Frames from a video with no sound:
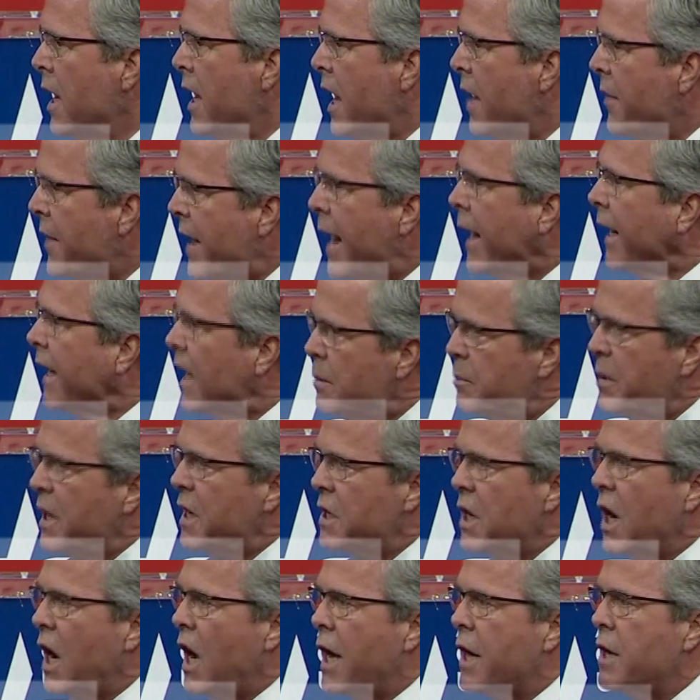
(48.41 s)
And that can be
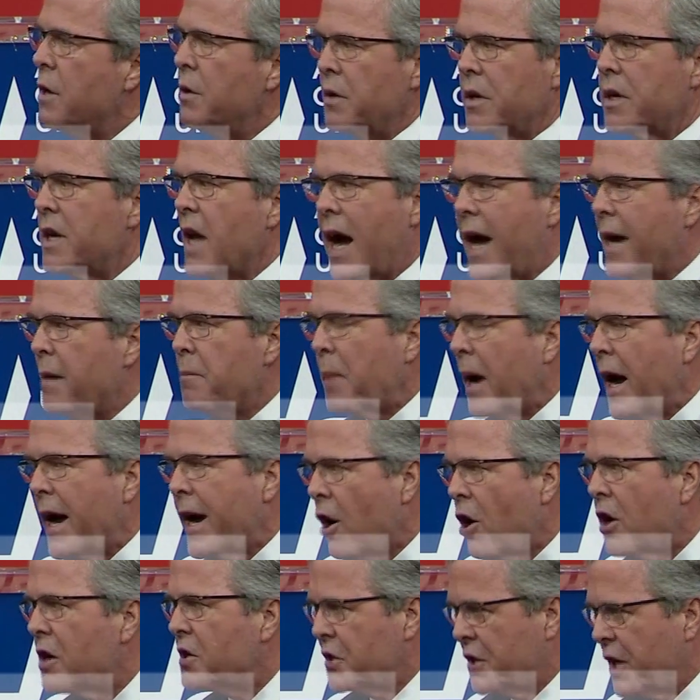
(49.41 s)
done not
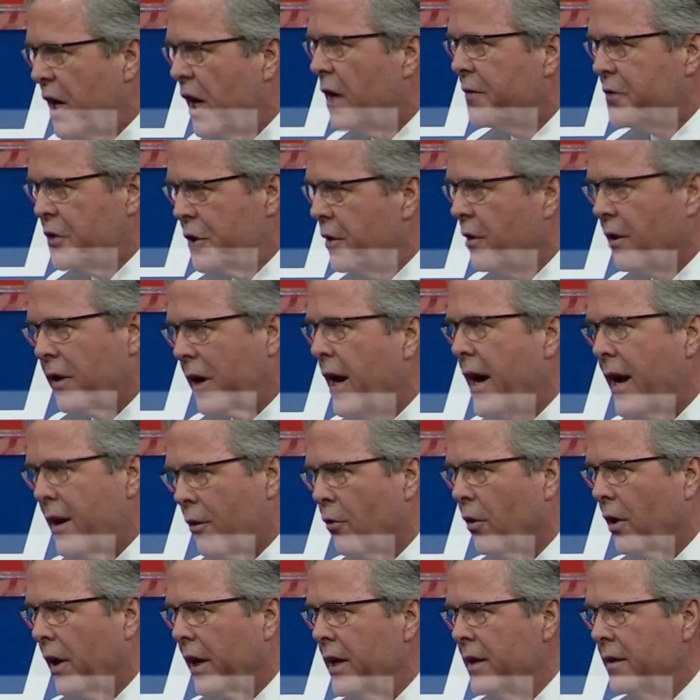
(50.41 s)
by ourselves
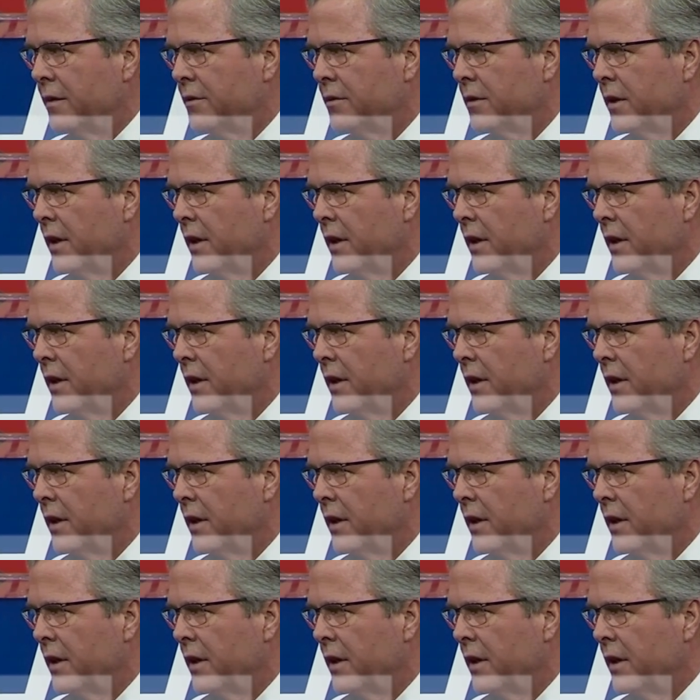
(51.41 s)
unilaterally,